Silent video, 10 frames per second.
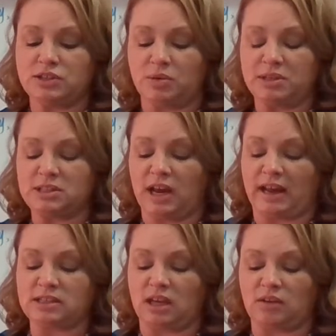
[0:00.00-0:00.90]
it's not
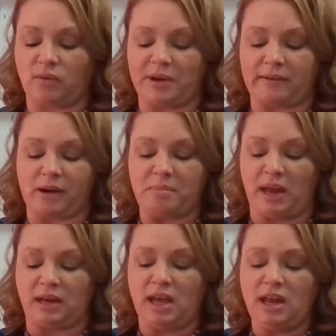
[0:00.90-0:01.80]
asking for your
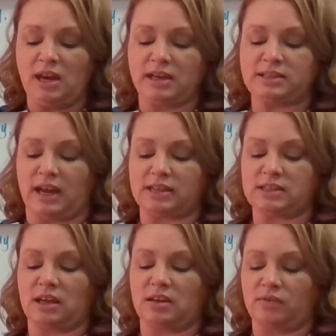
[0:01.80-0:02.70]
opinion, it's
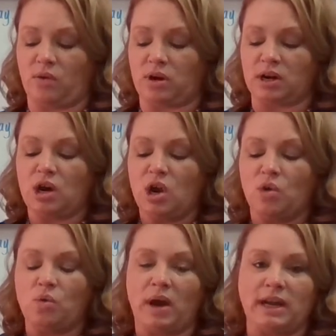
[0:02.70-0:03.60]
asking for
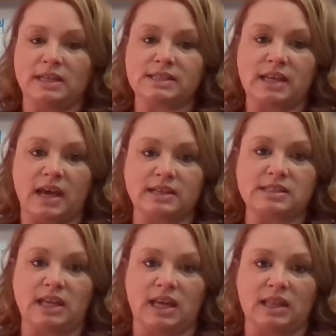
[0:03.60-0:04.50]
what it says
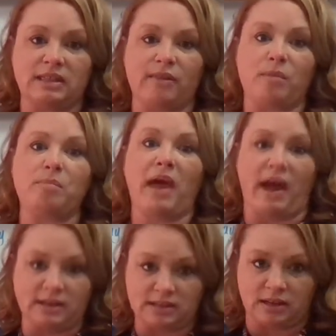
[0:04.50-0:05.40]
in the
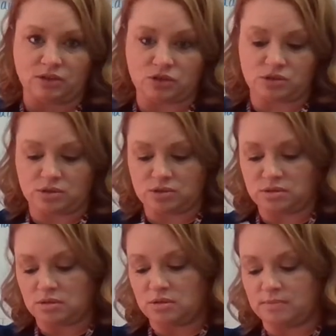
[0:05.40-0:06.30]
passage.
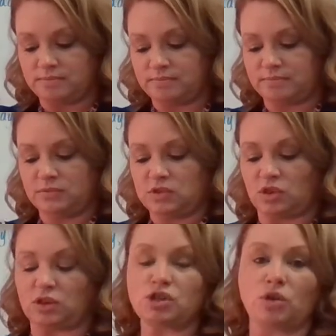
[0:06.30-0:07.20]
So
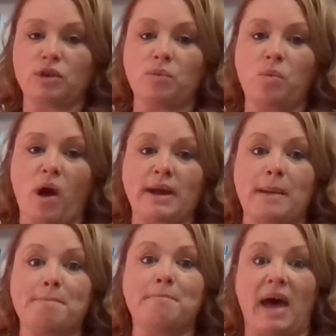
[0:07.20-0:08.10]
there's only one
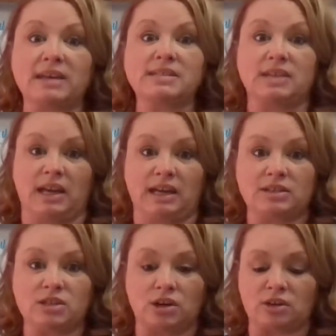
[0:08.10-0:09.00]
best
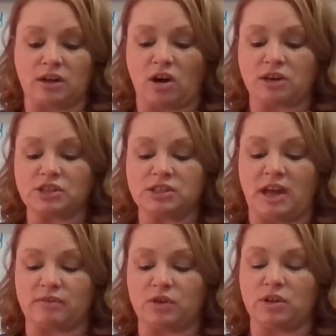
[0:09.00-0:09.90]
answer. There are
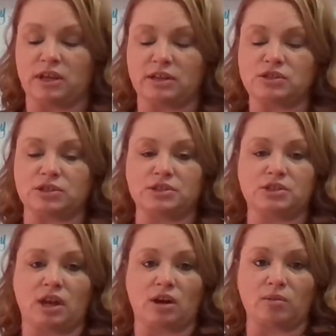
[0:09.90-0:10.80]
several answers
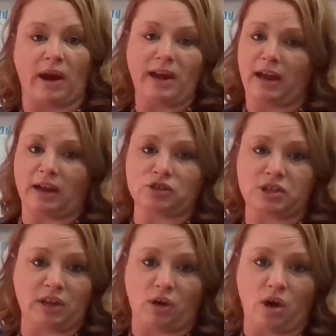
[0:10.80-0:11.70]
that are right. I actually
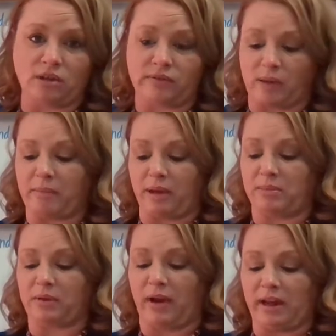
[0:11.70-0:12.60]
think all of them might
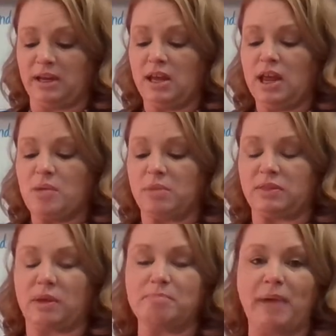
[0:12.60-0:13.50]
be right, but
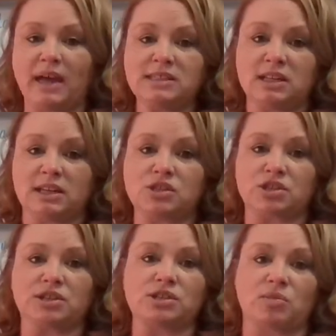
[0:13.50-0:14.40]
the best
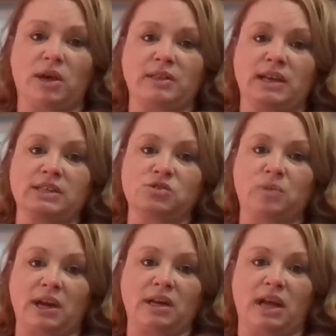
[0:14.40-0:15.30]
answer is the one that is
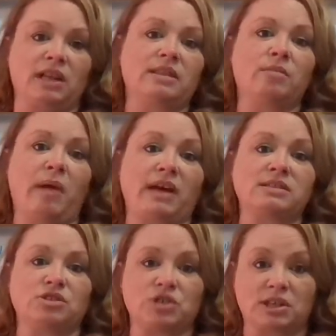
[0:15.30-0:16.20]
written in the
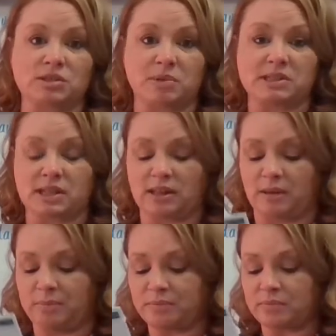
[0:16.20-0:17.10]
passage explicitly.
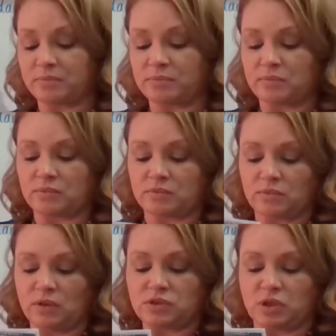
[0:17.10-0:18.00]

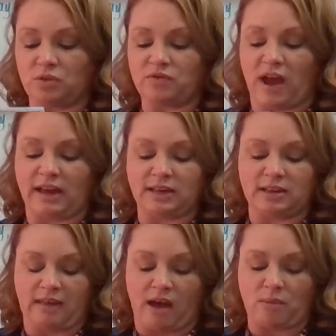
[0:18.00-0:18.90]
So find
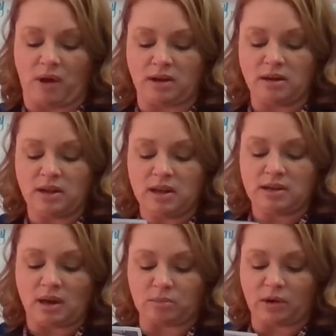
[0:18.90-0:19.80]
that one.
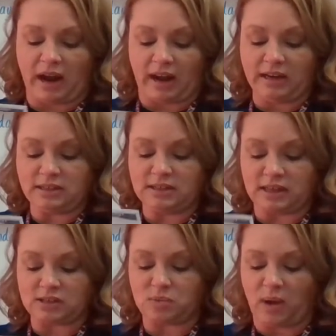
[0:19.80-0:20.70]
Number 8, it
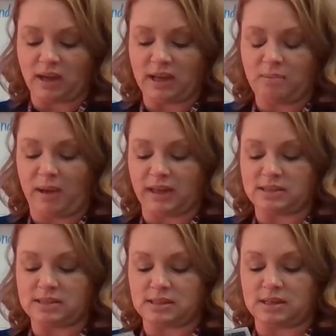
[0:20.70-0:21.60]
says, what can
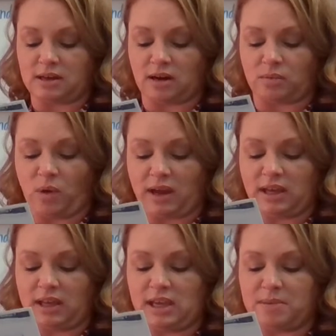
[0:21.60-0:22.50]

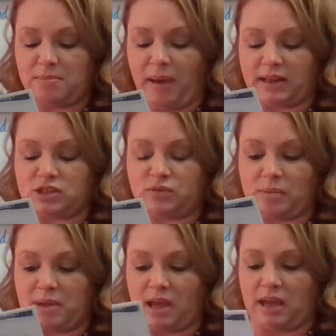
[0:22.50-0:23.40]
keep pets from
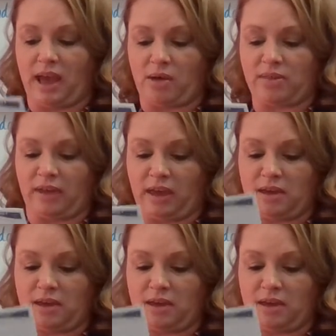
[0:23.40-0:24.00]
being healthy?